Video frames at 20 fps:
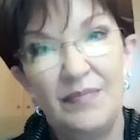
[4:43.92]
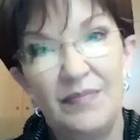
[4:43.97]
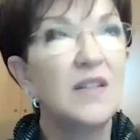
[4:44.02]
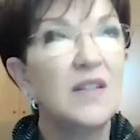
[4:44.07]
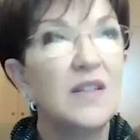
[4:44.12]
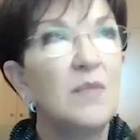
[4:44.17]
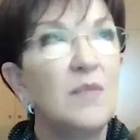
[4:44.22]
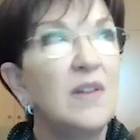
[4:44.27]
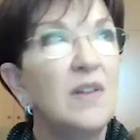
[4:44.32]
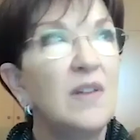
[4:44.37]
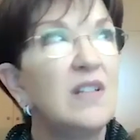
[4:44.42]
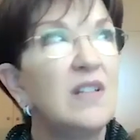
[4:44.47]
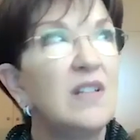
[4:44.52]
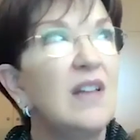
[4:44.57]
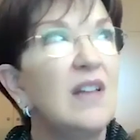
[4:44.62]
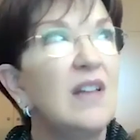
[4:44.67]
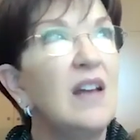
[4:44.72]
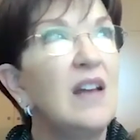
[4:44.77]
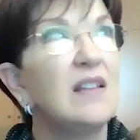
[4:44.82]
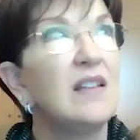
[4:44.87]
so much
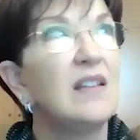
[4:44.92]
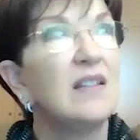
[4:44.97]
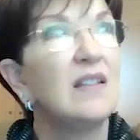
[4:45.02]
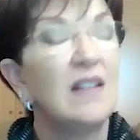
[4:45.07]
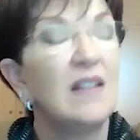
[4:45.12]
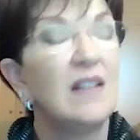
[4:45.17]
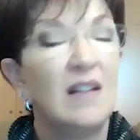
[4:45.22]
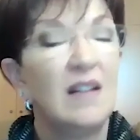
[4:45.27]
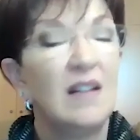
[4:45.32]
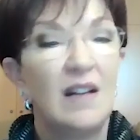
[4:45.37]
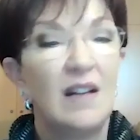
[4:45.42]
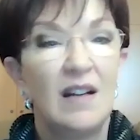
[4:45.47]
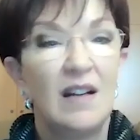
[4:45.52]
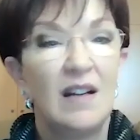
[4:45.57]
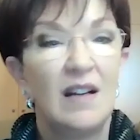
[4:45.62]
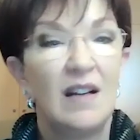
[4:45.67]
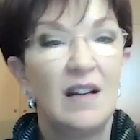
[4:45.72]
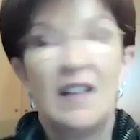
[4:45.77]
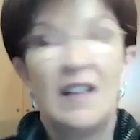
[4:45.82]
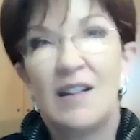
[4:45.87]
sense.
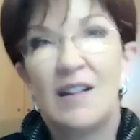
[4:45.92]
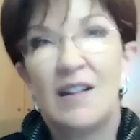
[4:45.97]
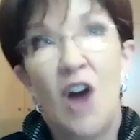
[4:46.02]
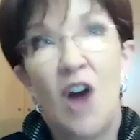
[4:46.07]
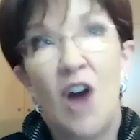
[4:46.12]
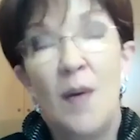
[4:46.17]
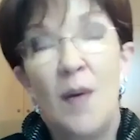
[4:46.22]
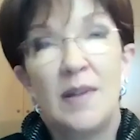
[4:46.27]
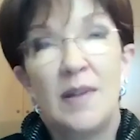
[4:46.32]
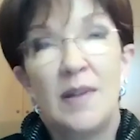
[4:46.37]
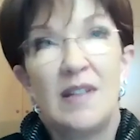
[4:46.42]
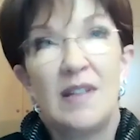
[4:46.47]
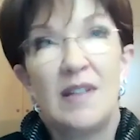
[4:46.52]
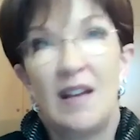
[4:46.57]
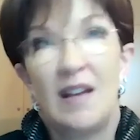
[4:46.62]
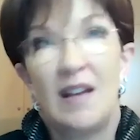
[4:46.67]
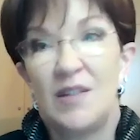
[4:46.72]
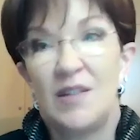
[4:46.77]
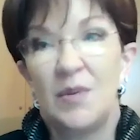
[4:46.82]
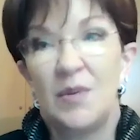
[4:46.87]
It's common
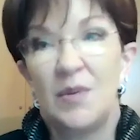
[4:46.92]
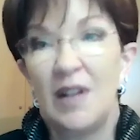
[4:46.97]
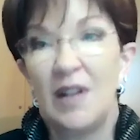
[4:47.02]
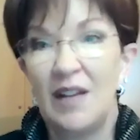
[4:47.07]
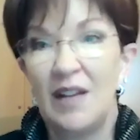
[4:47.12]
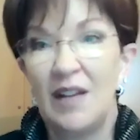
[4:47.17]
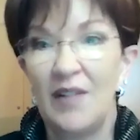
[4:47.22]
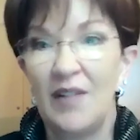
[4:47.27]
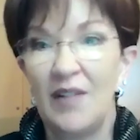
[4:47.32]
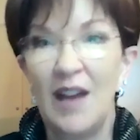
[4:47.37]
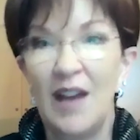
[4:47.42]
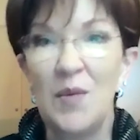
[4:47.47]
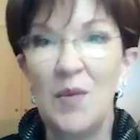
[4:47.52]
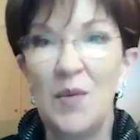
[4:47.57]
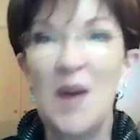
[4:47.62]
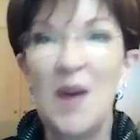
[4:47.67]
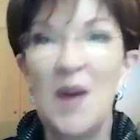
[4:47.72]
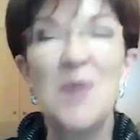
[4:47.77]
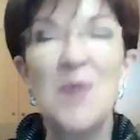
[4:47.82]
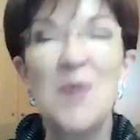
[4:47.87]
sense, really, right?
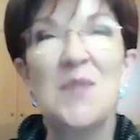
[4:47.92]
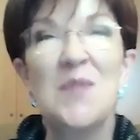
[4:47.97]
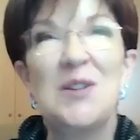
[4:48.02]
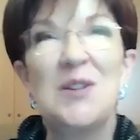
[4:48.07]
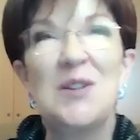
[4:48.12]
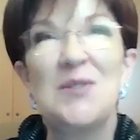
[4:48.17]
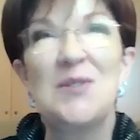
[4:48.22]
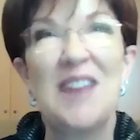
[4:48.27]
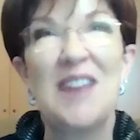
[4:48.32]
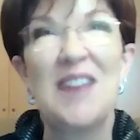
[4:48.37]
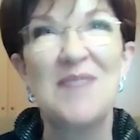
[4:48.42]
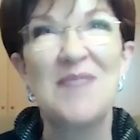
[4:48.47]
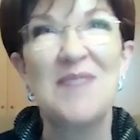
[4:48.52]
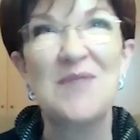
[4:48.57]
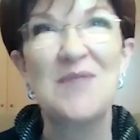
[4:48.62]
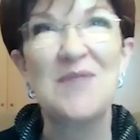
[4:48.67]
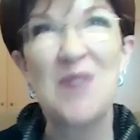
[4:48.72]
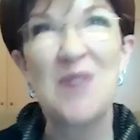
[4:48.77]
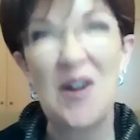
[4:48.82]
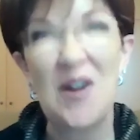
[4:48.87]
Why don't we do that
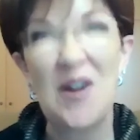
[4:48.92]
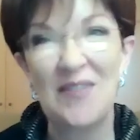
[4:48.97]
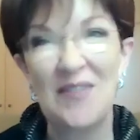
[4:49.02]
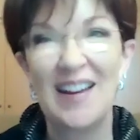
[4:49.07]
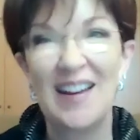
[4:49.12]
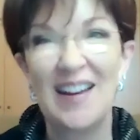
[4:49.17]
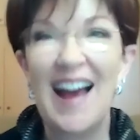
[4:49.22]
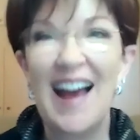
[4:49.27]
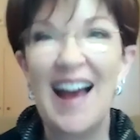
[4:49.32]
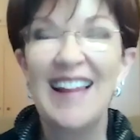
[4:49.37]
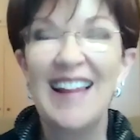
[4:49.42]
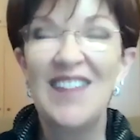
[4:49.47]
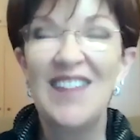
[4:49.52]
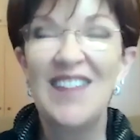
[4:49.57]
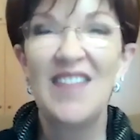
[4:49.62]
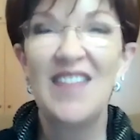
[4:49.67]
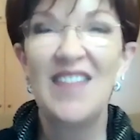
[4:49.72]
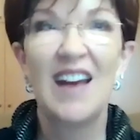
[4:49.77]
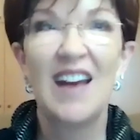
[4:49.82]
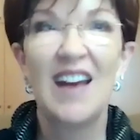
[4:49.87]
more often? I
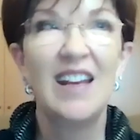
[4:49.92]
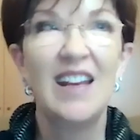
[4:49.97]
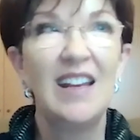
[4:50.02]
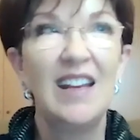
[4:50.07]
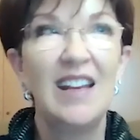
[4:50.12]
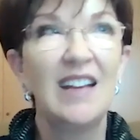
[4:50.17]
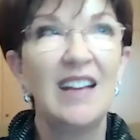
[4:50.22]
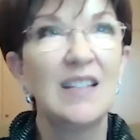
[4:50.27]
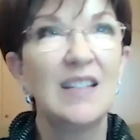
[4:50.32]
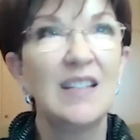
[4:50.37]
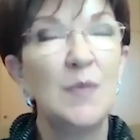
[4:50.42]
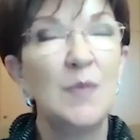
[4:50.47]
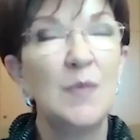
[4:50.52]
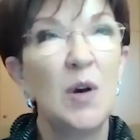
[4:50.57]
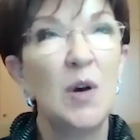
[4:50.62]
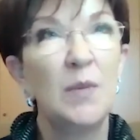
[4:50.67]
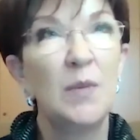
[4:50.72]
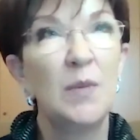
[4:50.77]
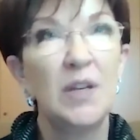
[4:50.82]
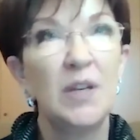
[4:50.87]
love that. Eating a
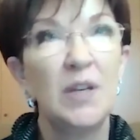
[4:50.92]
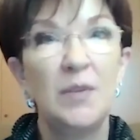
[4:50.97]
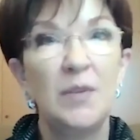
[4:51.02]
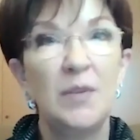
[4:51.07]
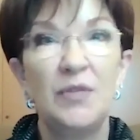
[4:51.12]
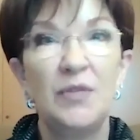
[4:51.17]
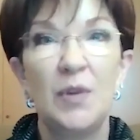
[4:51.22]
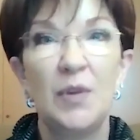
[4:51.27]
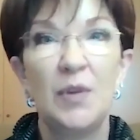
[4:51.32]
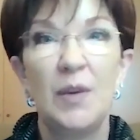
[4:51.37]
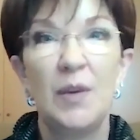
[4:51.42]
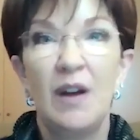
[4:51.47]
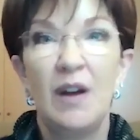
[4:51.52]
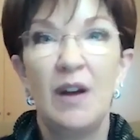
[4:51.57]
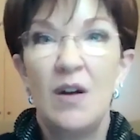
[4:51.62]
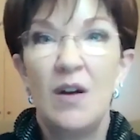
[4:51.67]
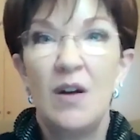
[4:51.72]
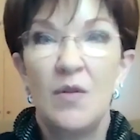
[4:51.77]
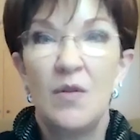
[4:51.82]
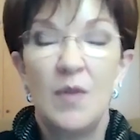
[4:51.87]
small meal before we
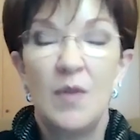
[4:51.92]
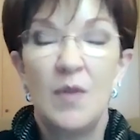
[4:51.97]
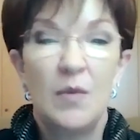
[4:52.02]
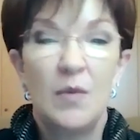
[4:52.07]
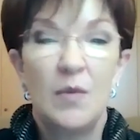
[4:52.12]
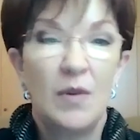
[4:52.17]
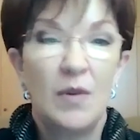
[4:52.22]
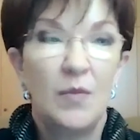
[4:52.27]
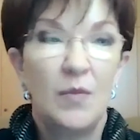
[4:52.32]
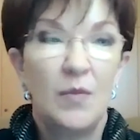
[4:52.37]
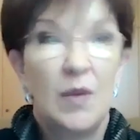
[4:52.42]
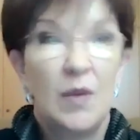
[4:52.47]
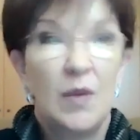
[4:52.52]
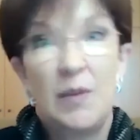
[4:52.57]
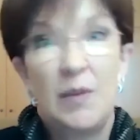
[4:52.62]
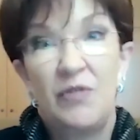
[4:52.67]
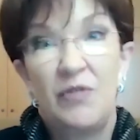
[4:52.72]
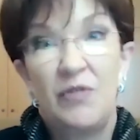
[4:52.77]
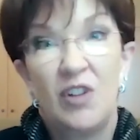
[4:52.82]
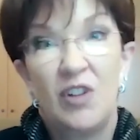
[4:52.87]
go, we'd
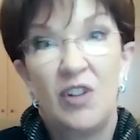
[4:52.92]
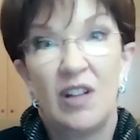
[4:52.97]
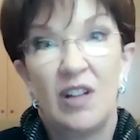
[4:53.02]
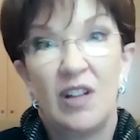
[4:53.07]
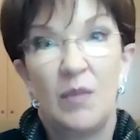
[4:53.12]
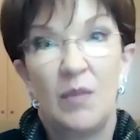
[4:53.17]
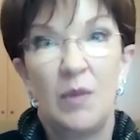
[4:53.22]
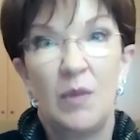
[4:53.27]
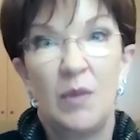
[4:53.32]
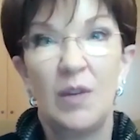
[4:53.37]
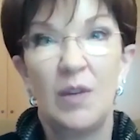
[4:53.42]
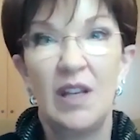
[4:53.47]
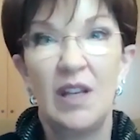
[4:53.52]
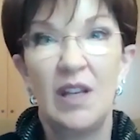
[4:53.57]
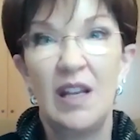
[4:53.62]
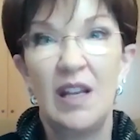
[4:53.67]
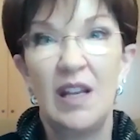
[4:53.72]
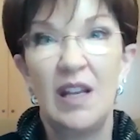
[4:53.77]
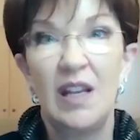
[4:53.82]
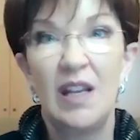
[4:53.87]
be full and we
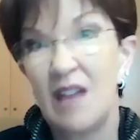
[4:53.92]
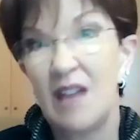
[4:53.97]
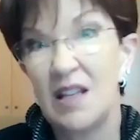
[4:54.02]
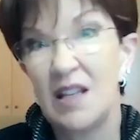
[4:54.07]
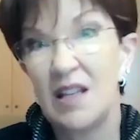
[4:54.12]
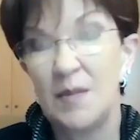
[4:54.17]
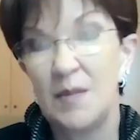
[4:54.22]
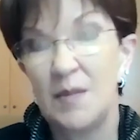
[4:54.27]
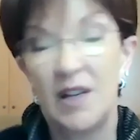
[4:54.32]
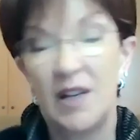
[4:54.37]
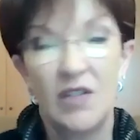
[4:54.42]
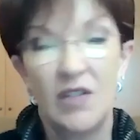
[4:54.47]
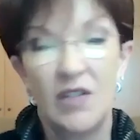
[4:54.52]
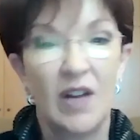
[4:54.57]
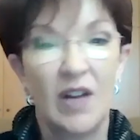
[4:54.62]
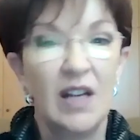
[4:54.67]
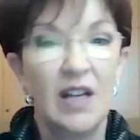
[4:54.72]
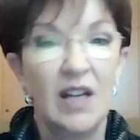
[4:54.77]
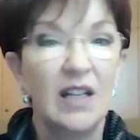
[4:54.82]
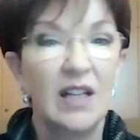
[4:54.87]
wouldn't eat as much,
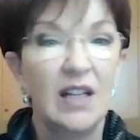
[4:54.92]
right?